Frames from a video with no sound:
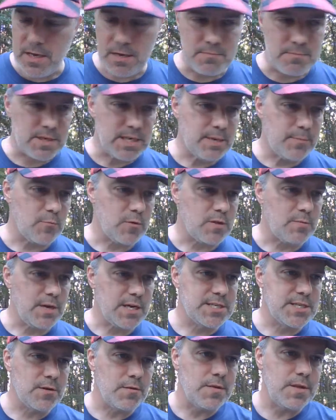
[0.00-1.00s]
keeping with the
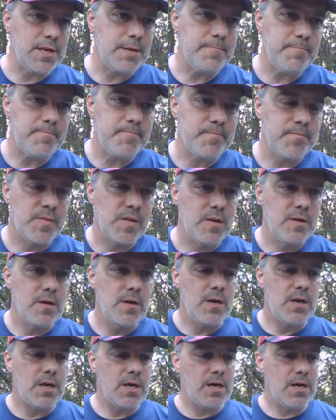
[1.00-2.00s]
Mexico theme,
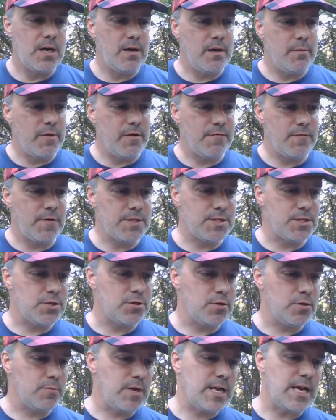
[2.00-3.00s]
and my friends
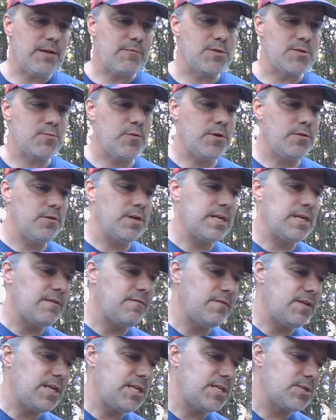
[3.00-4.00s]
assure me, I was wondering
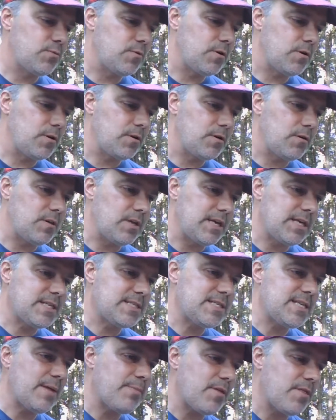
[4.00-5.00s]
if these were the
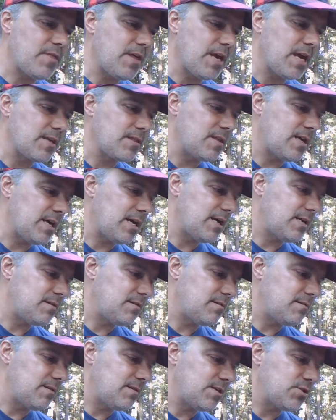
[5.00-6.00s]
type of thing that
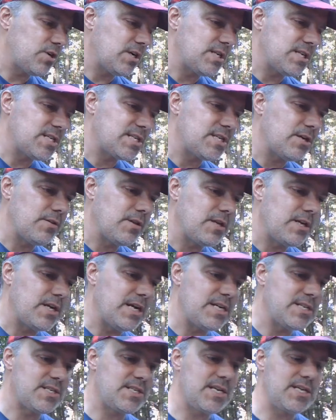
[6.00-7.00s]
they try to sell in the
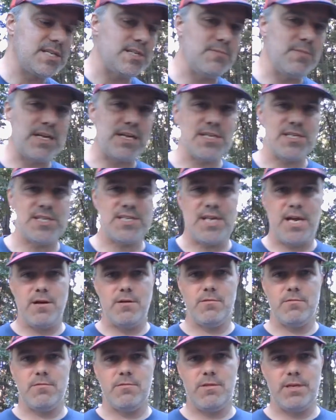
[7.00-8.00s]
United States and make it
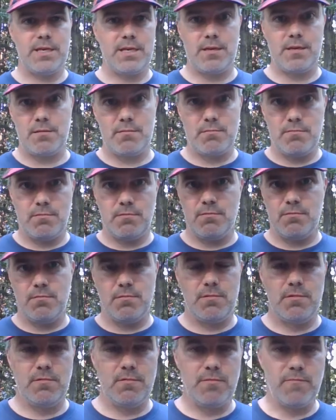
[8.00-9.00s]
sound like
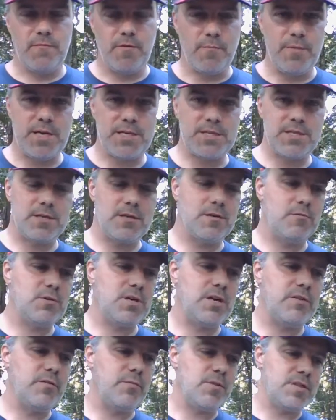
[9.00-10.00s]
from Mexico or
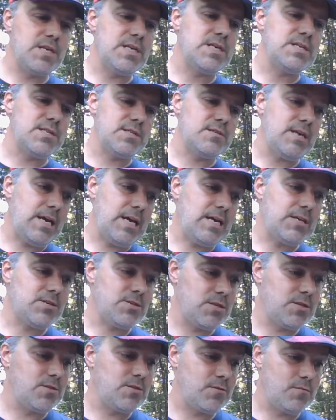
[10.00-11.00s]
whatever, but they
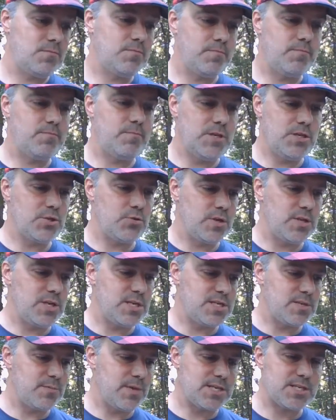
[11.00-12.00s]
actually do enjoy
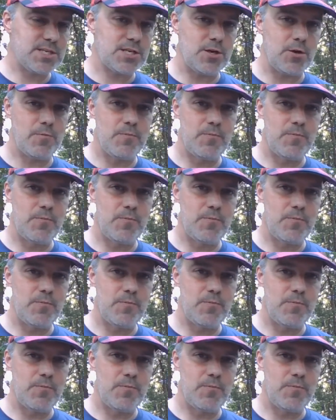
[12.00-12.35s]
these in Mexico.